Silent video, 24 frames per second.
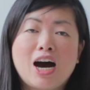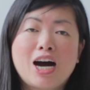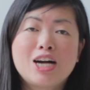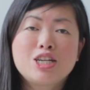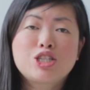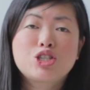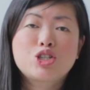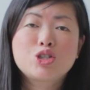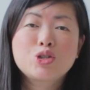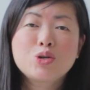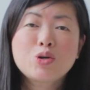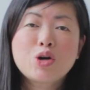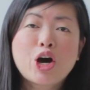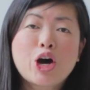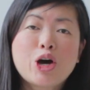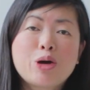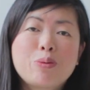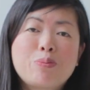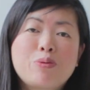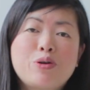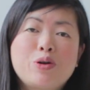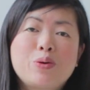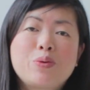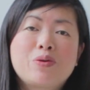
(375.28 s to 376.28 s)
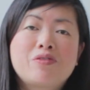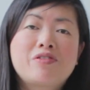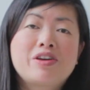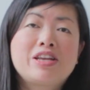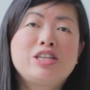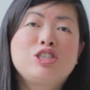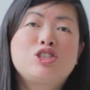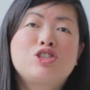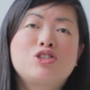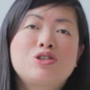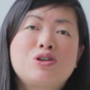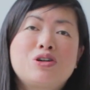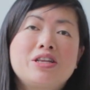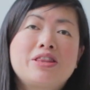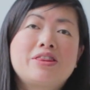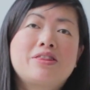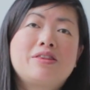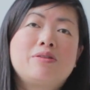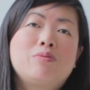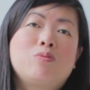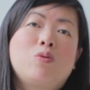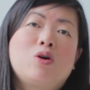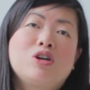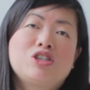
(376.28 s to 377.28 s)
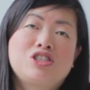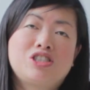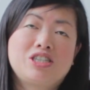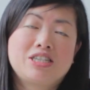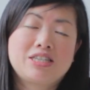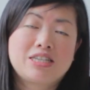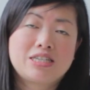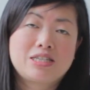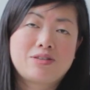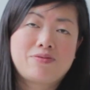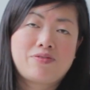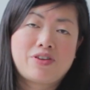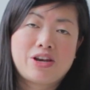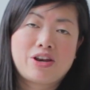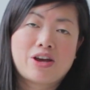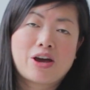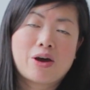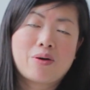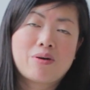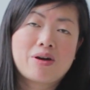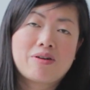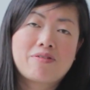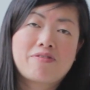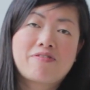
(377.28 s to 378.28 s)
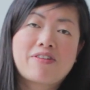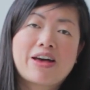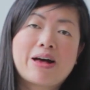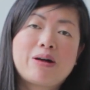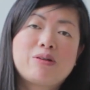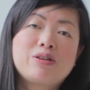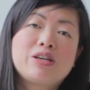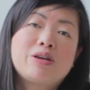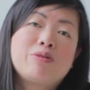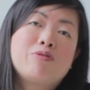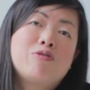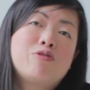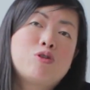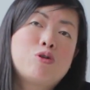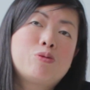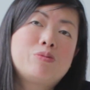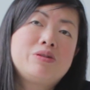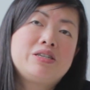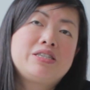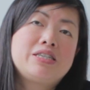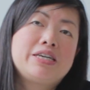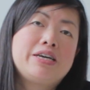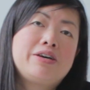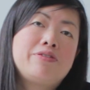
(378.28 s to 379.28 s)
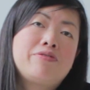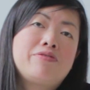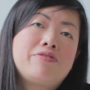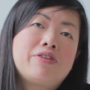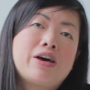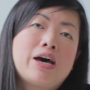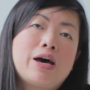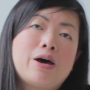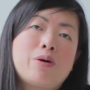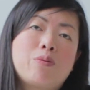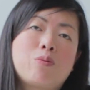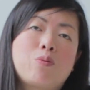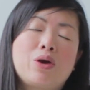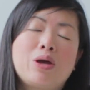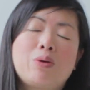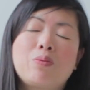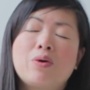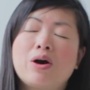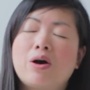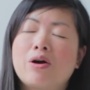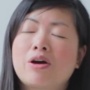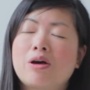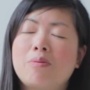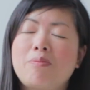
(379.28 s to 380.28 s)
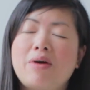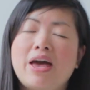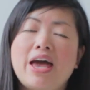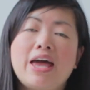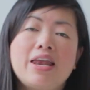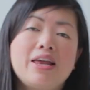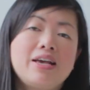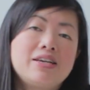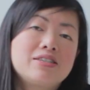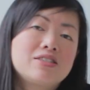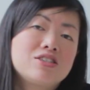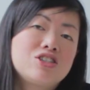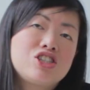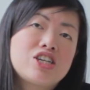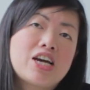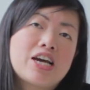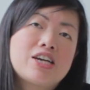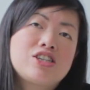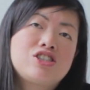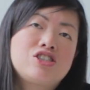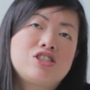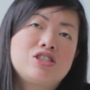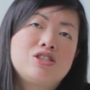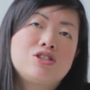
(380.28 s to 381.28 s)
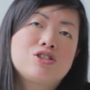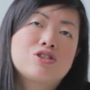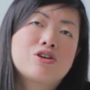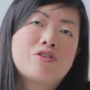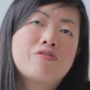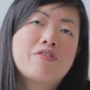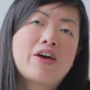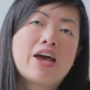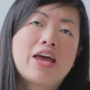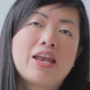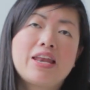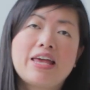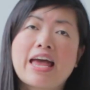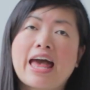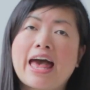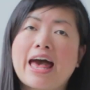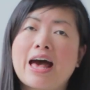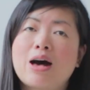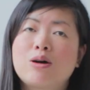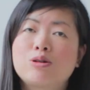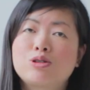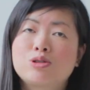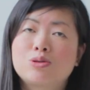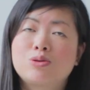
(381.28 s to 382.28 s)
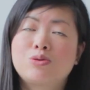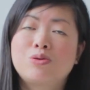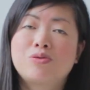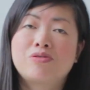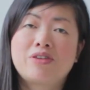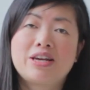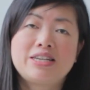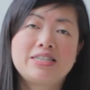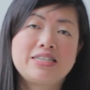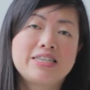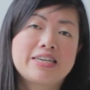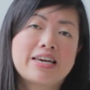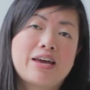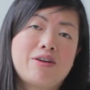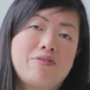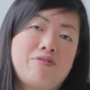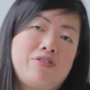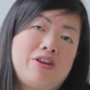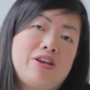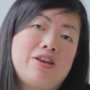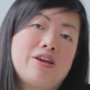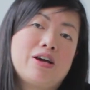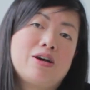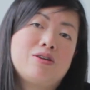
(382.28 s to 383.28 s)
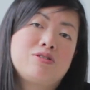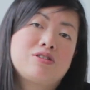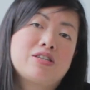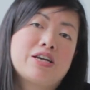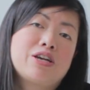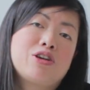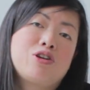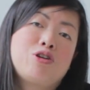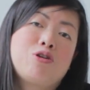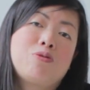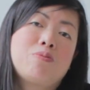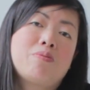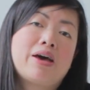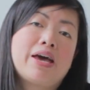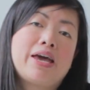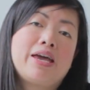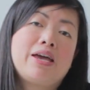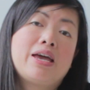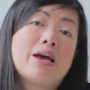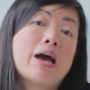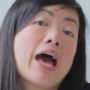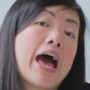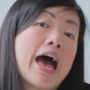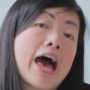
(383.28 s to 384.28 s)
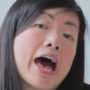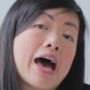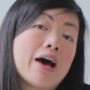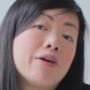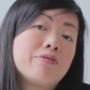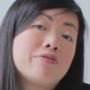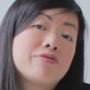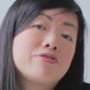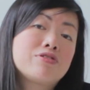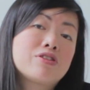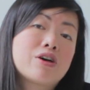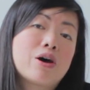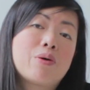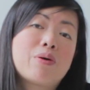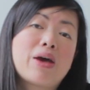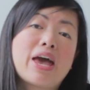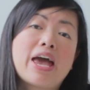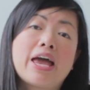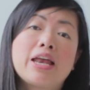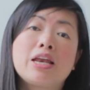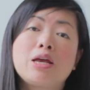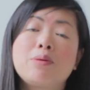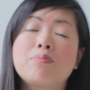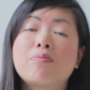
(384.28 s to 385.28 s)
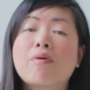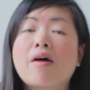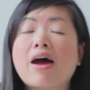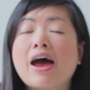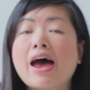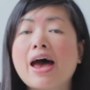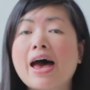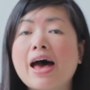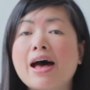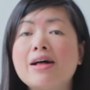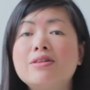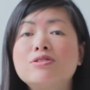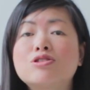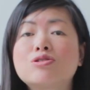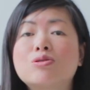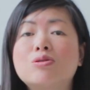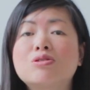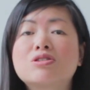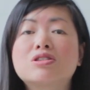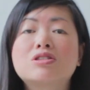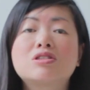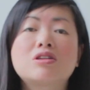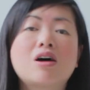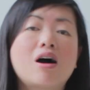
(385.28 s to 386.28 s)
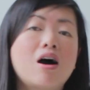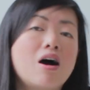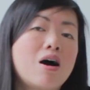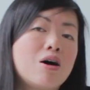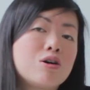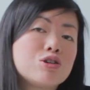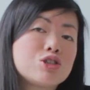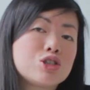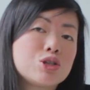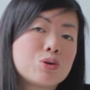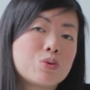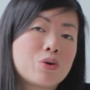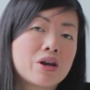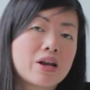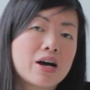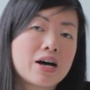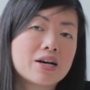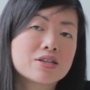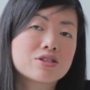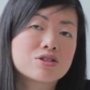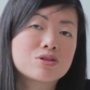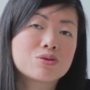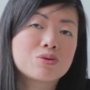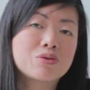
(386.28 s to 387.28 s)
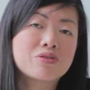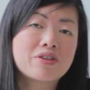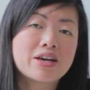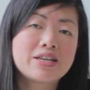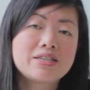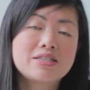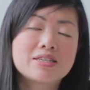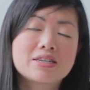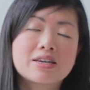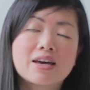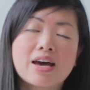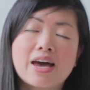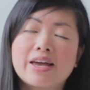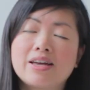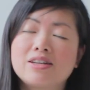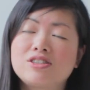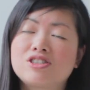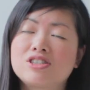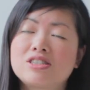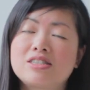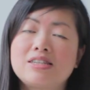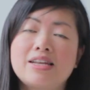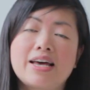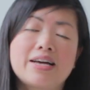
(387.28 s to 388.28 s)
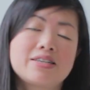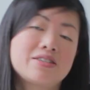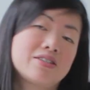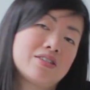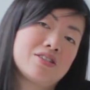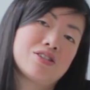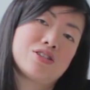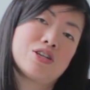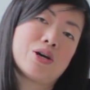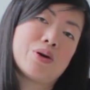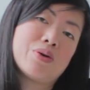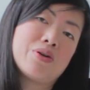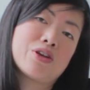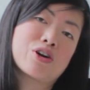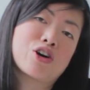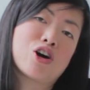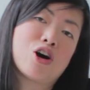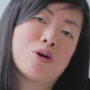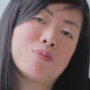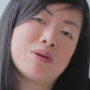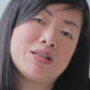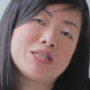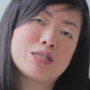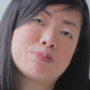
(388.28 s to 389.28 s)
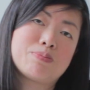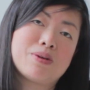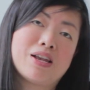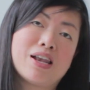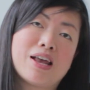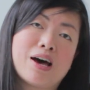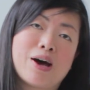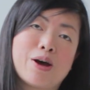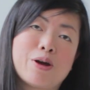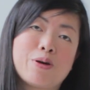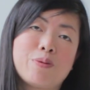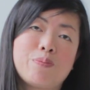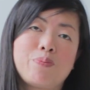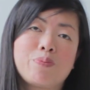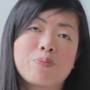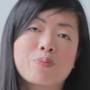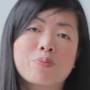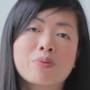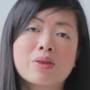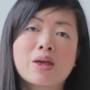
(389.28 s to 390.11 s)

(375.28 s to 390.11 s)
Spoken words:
I do hope you have enjoyed watching this video and found it informative. We welcome any suggestions of any how to authenticate videos that you may have. So any brands or styles you want us to authenticate, just let us know in the comments below.